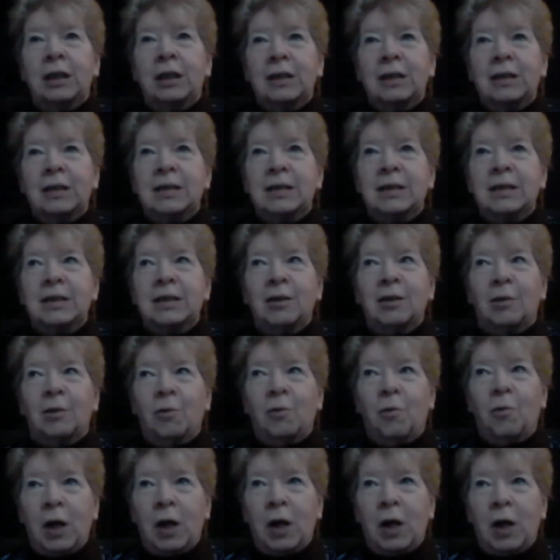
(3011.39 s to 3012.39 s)
is so
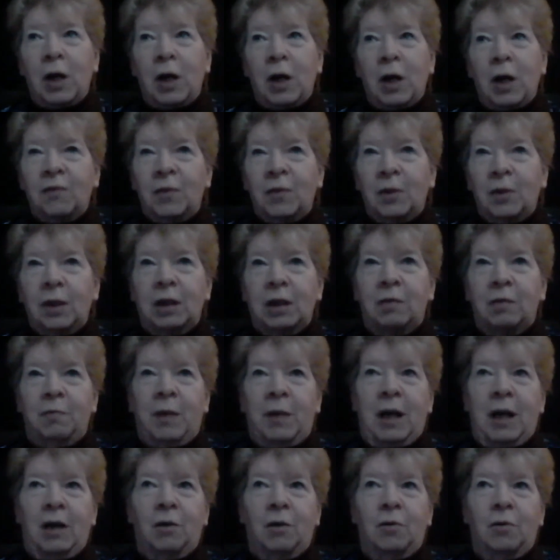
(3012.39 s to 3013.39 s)

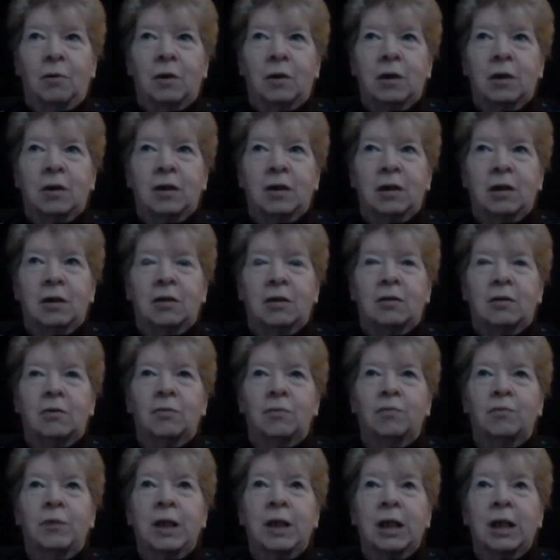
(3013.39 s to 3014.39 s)
wonderful about
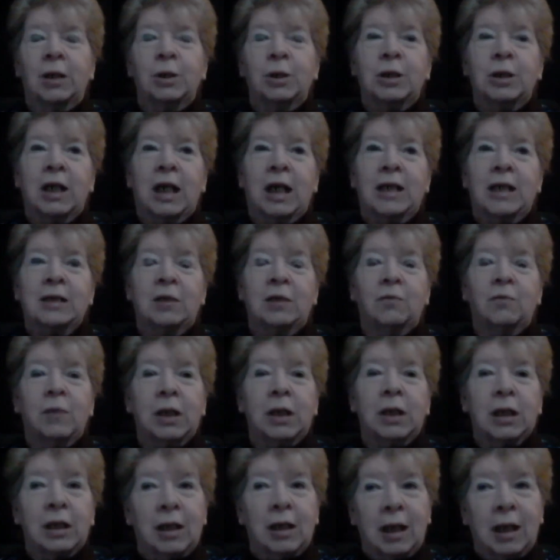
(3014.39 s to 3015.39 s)
the
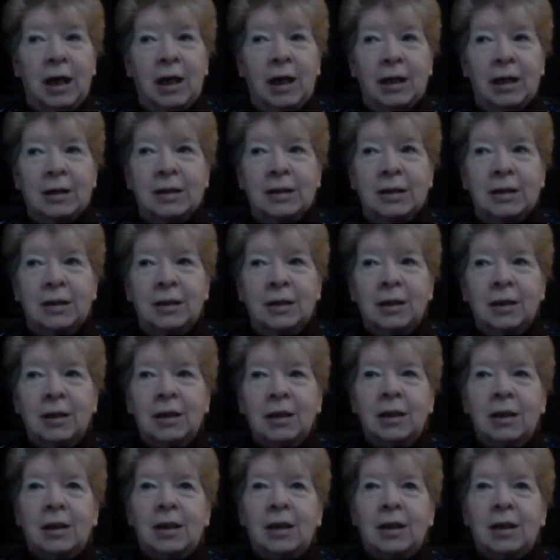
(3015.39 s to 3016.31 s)
Re-Energize and Reconnect,